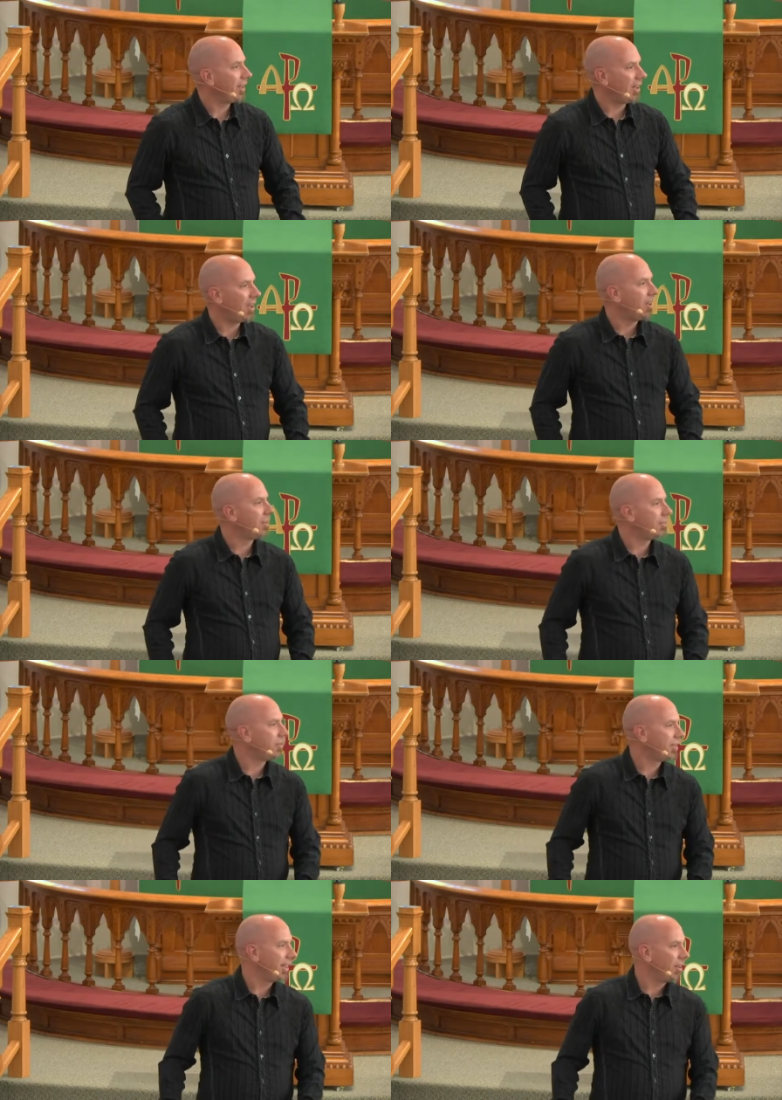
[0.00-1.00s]
and love
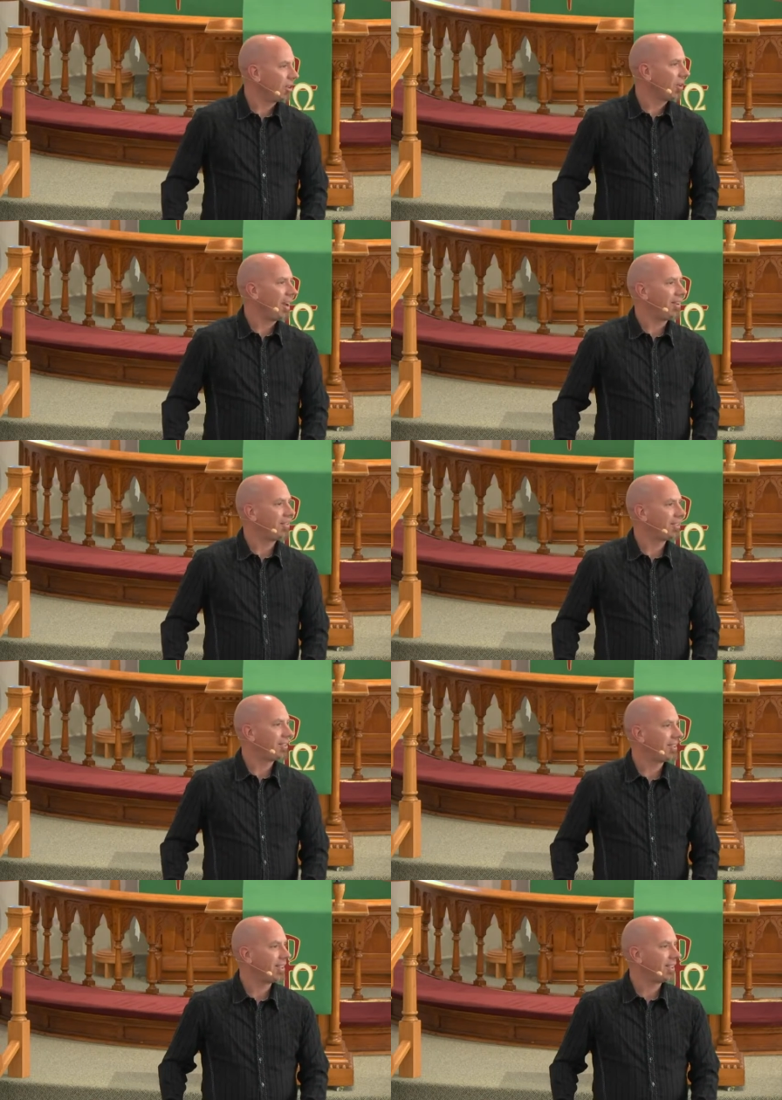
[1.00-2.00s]
and grace